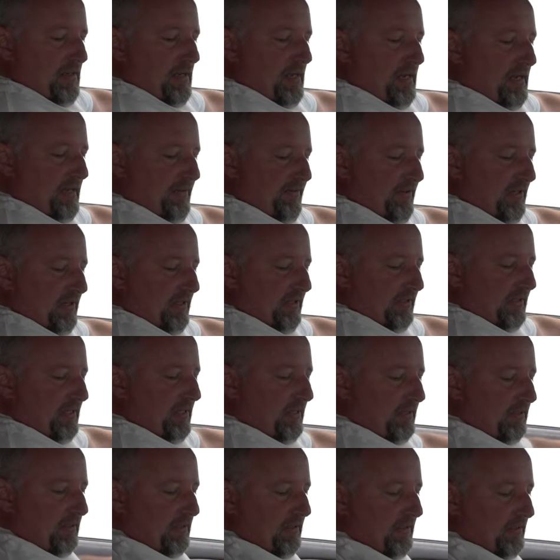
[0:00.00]
I will
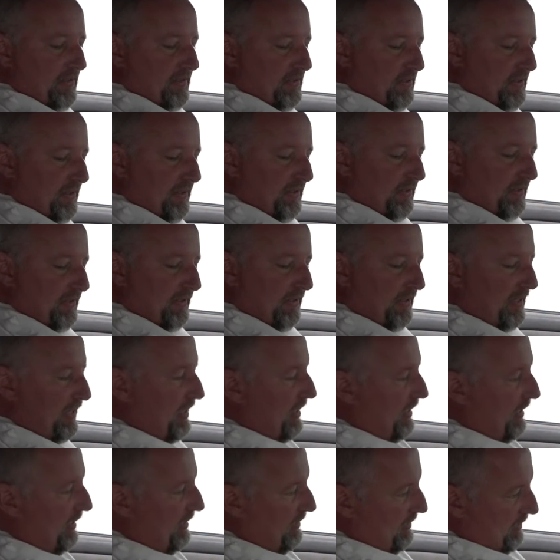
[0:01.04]
insert the
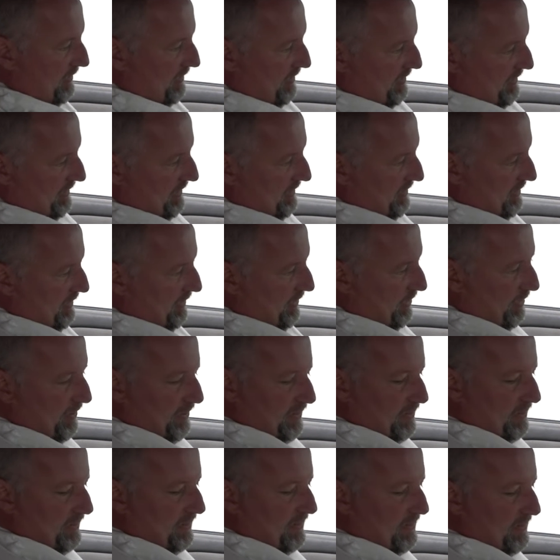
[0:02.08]
key in
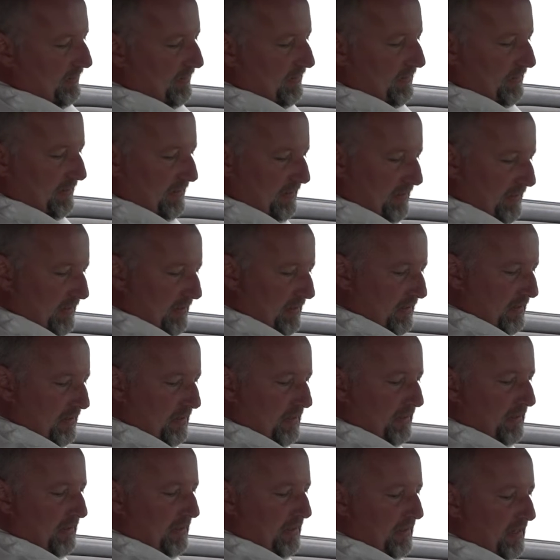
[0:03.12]
ignition.
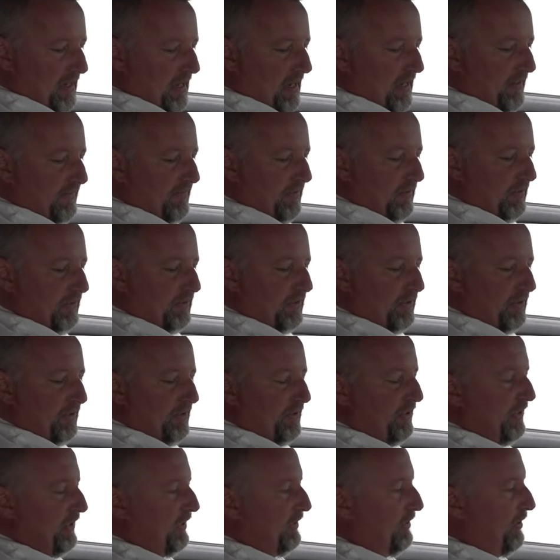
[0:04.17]
I will
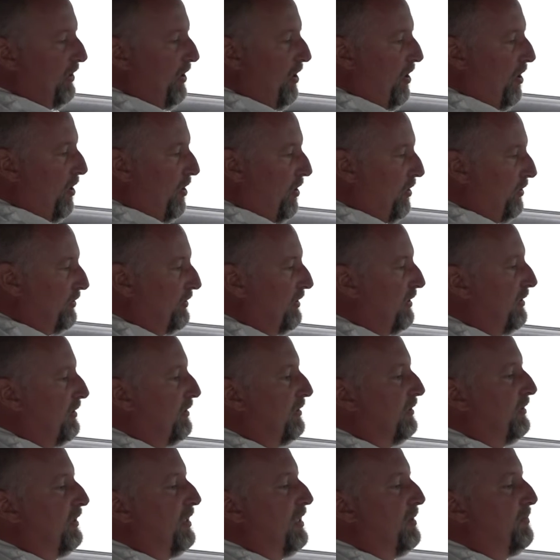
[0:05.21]
turn it on,
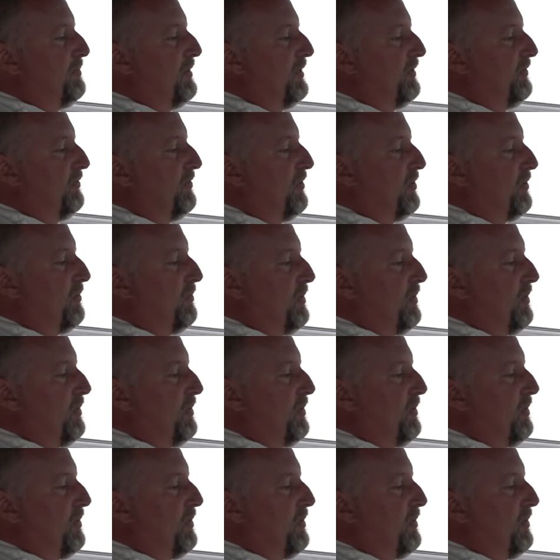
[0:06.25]
keep it for